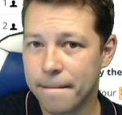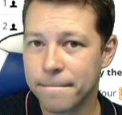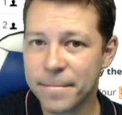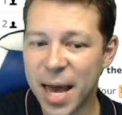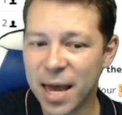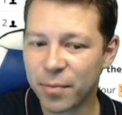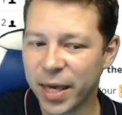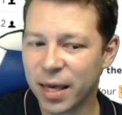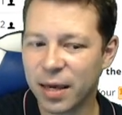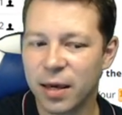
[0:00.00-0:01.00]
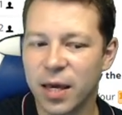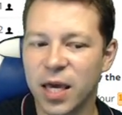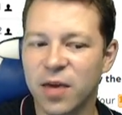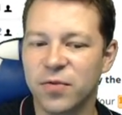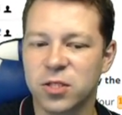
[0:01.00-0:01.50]
maybe
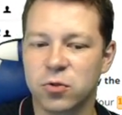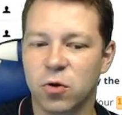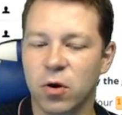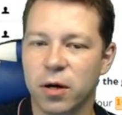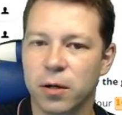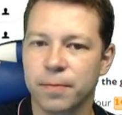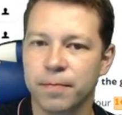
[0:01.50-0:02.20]
even stronger.